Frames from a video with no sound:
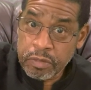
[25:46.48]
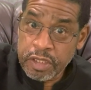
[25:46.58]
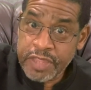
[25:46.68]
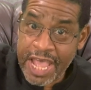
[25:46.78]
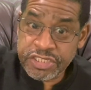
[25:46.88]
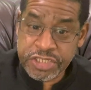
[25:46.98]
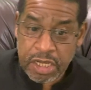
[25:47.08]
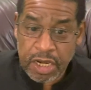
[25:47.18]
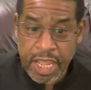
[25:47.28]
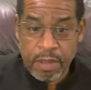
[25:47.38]
That's the
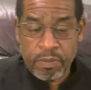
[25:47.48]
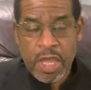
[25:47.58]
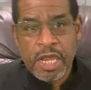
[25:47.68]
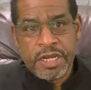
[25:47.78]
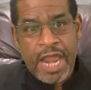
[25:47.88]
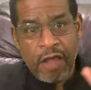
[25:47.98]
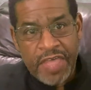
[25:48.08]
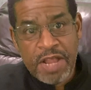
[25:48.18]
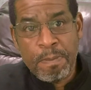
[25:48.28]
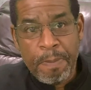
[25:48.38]
claim. Now
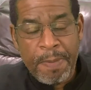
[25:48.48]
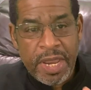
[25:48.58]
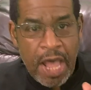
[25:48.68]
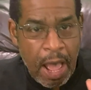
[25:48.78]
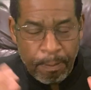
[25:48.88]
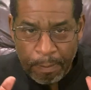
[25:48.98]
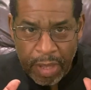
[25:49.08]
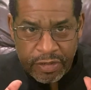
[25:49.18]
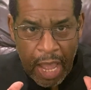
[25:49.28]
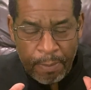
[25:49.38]
that
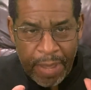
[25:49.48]
I'm